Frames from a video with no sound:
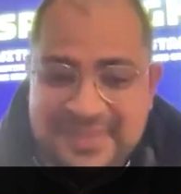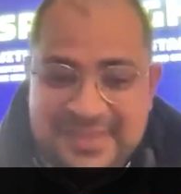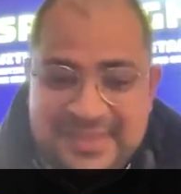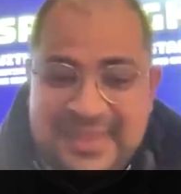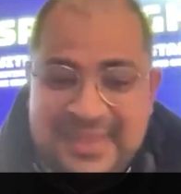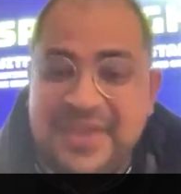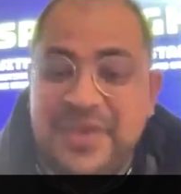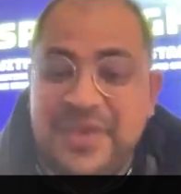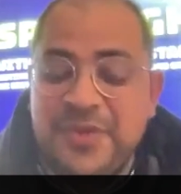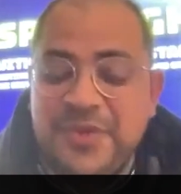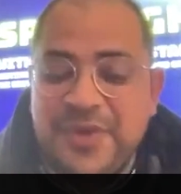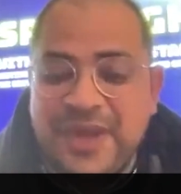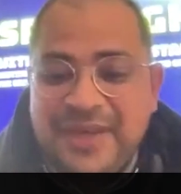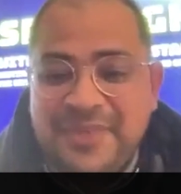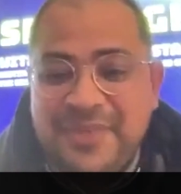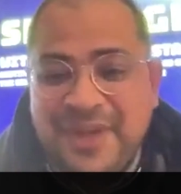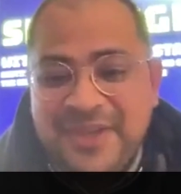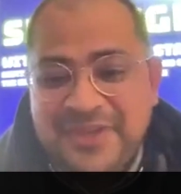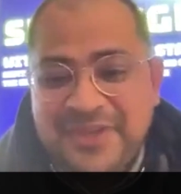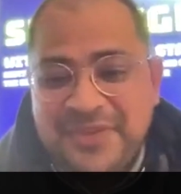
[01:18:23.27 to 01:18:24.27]
thank you very
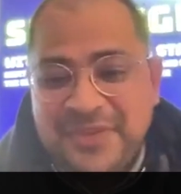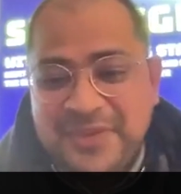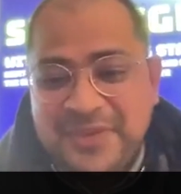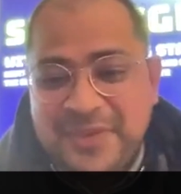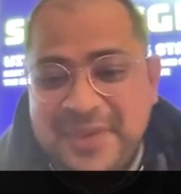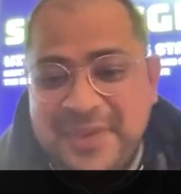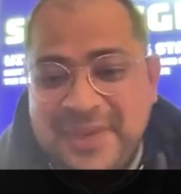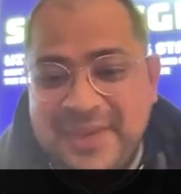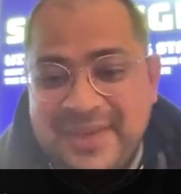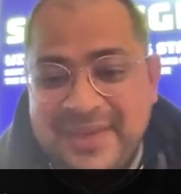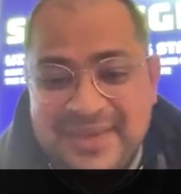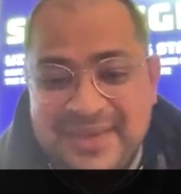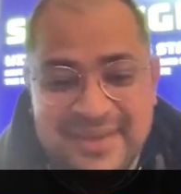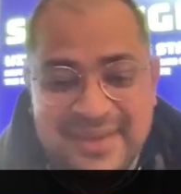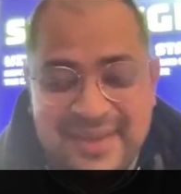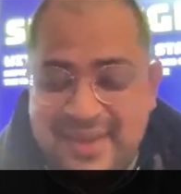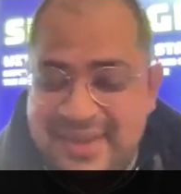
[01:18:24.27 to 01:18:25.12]
much for doing it.